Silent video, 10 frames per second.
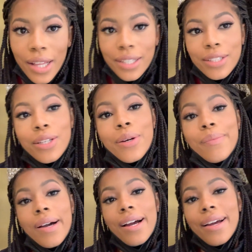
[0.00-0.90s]
So
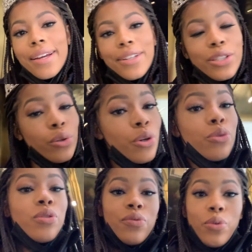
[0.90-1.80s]
my storage
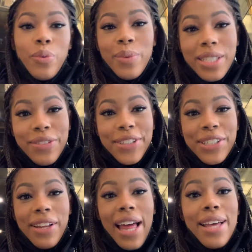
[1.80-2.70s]
was full and we just finished
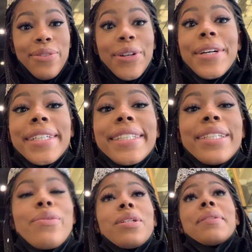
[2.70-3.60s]
our last
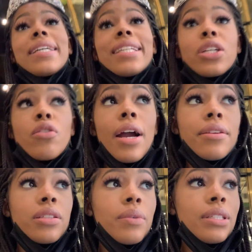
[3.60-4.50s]
rehearsal, which we're gonna get the crowns on